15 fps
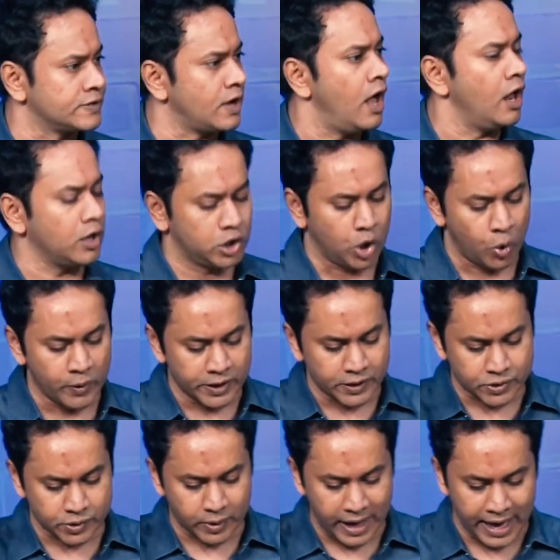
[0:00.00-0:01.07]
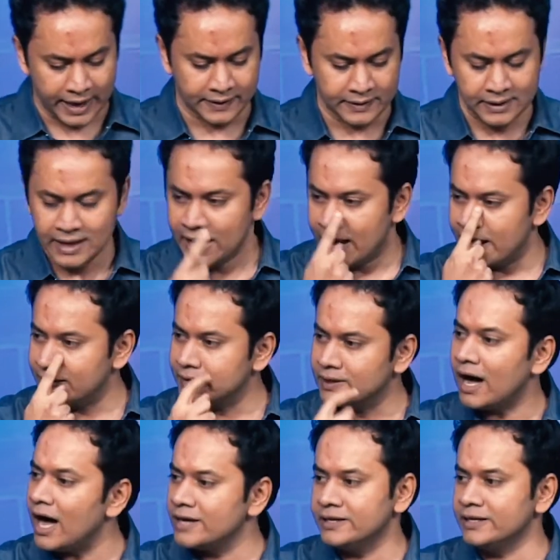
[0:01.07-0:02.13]
all going to end. And
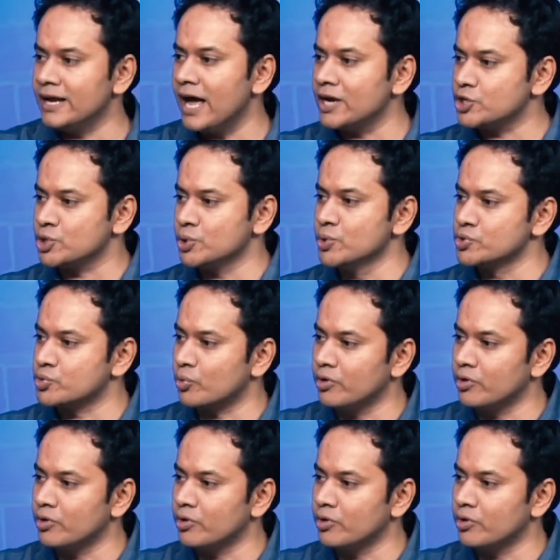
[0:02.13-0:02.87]
God did not choose to